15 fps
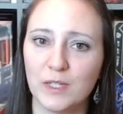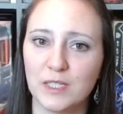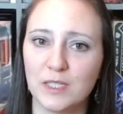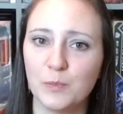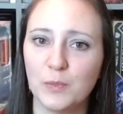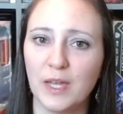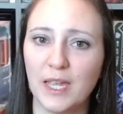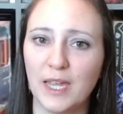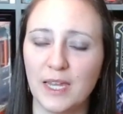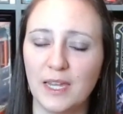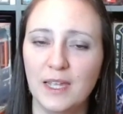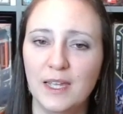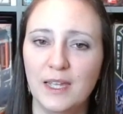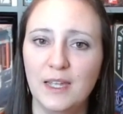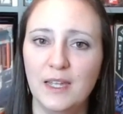display,
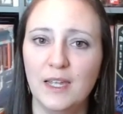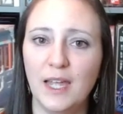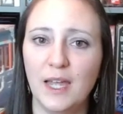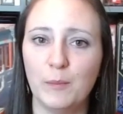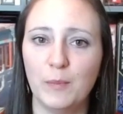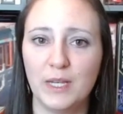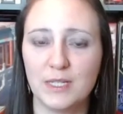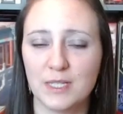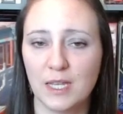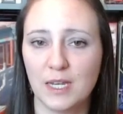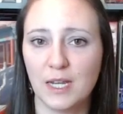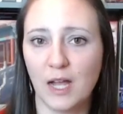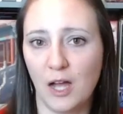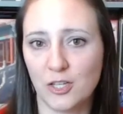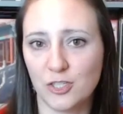but it's going to
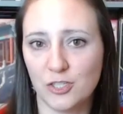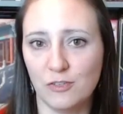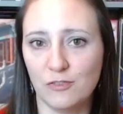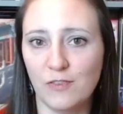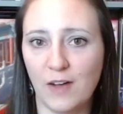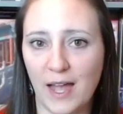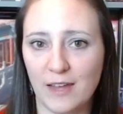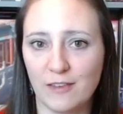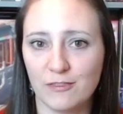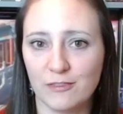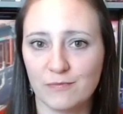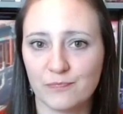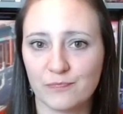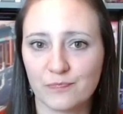cost you 5.